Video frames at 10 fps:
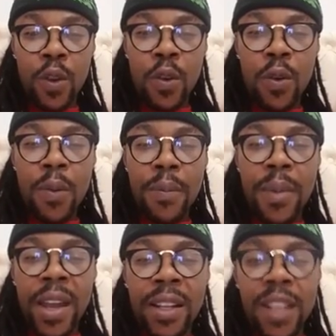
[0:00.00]
to
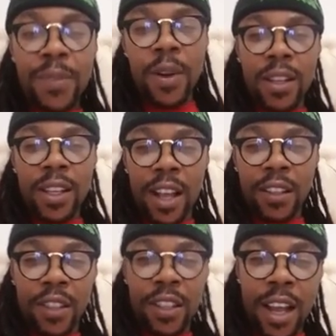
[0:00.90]
make this
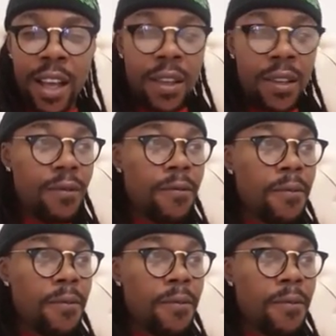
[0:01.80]
broadcast today